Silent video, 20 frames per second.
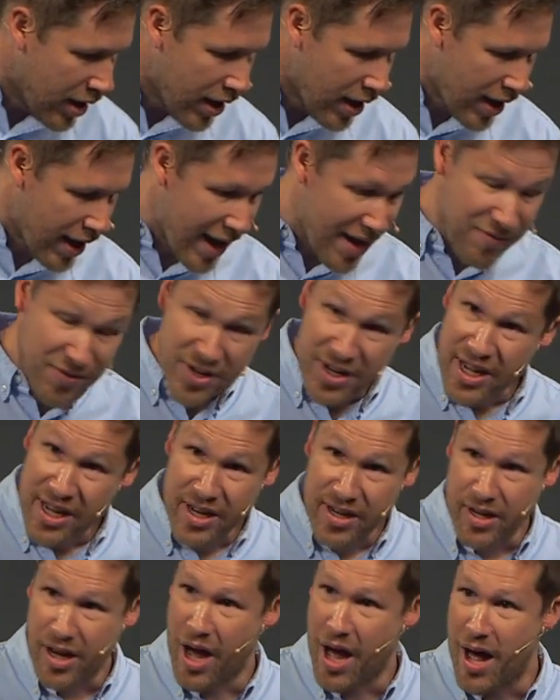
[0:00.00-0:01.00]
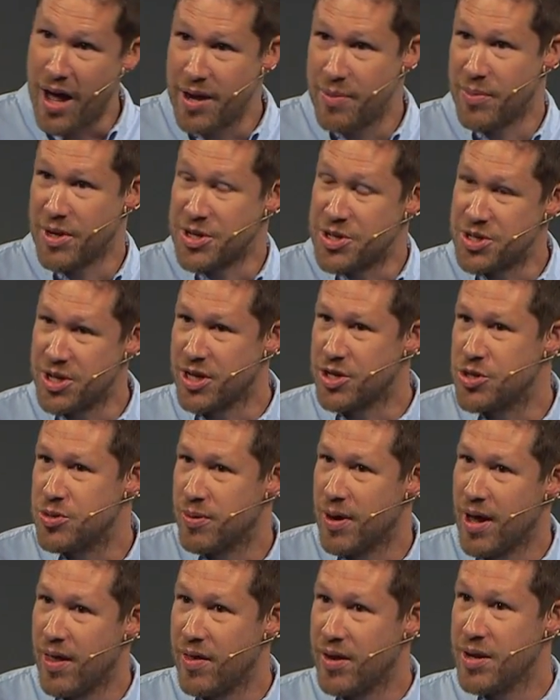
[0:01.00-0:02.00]
Uh, I've needed God in my
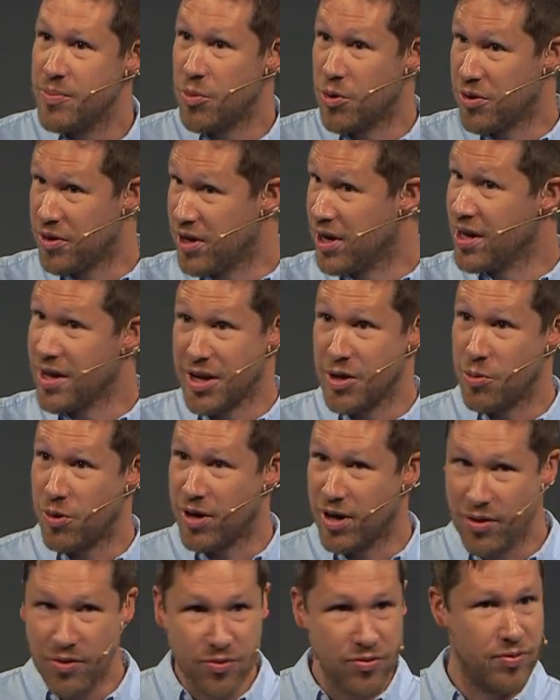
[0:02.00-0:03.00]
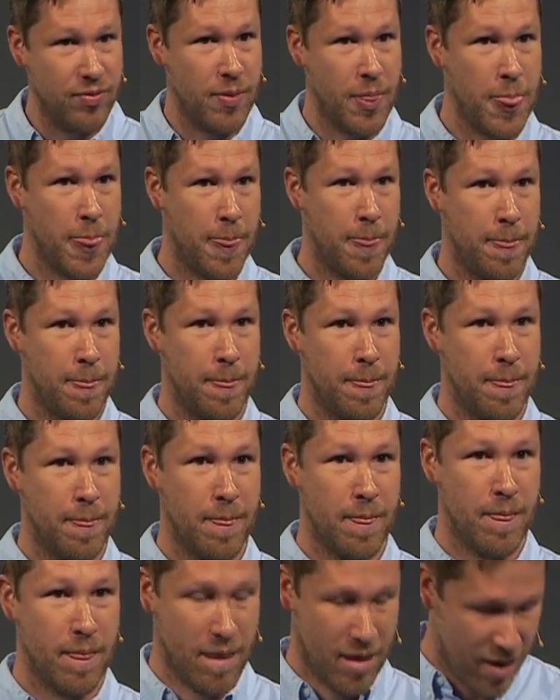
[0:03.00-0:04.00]
sexuality more than anywhere else.
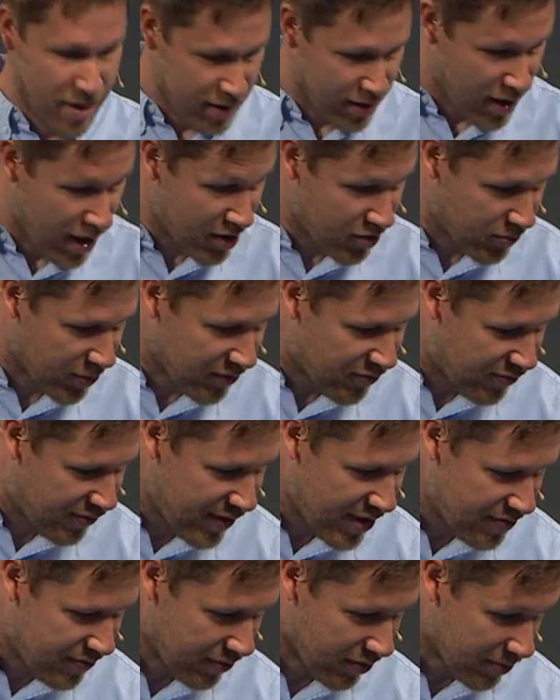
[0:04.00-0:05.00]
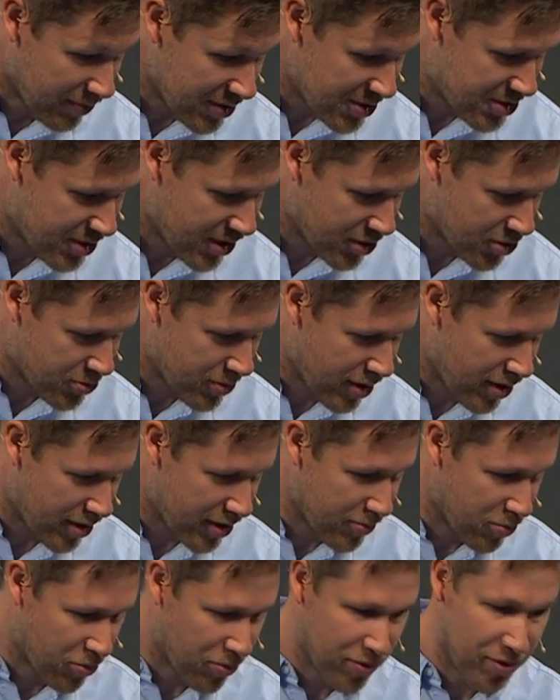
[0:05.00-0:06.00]
And God has been faithful in my sexuality
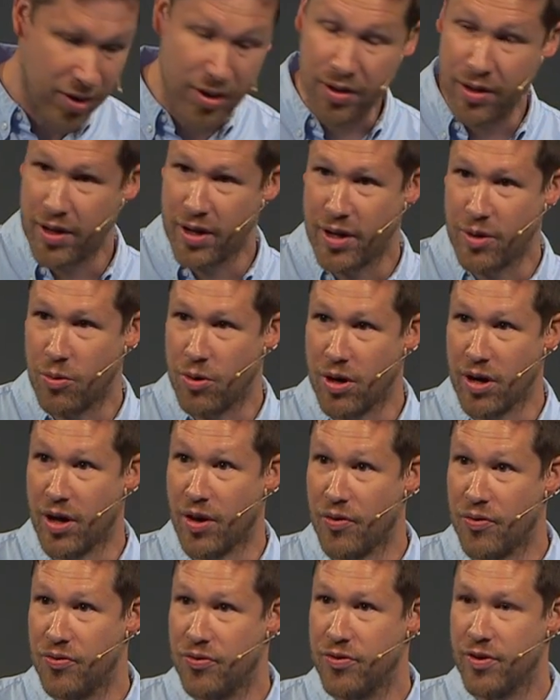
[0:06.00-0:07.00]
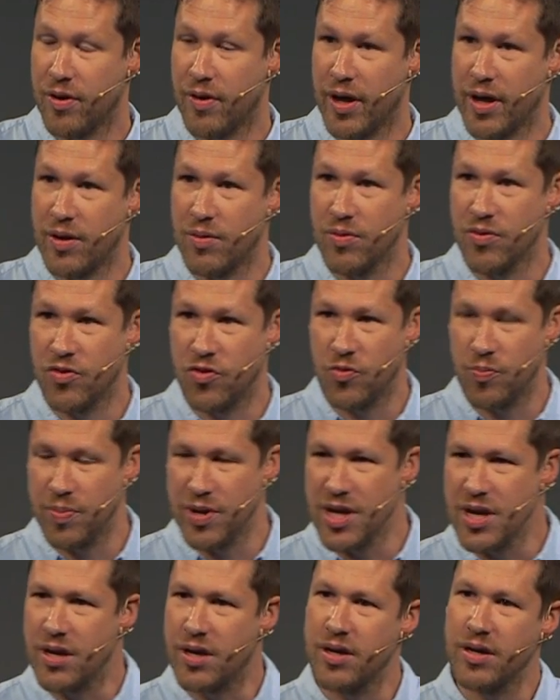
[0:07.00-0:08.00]
more than anywhere else. So I don't
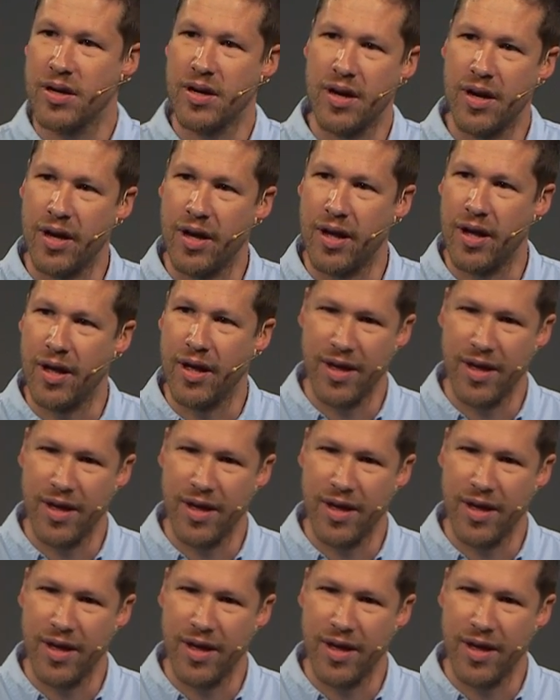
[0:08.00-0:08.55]
speak uh,